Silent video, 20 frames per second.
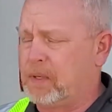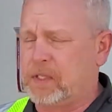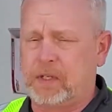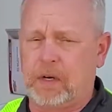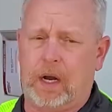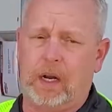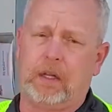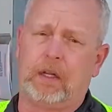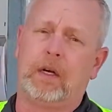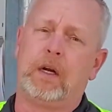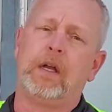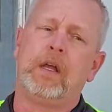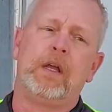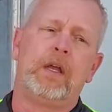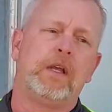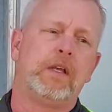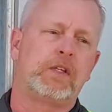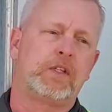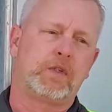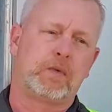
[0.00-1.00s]
a trailer,
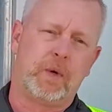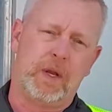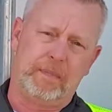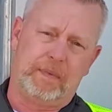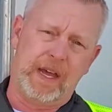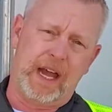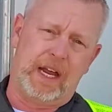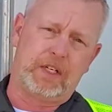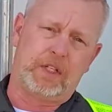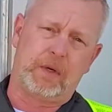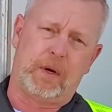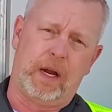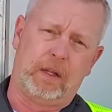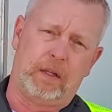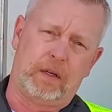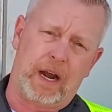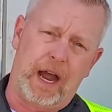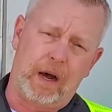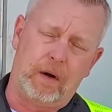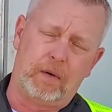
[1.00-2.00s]
sweep that
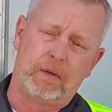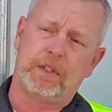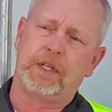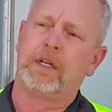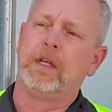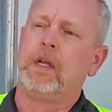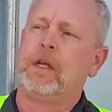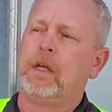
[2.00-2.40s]
trailer out.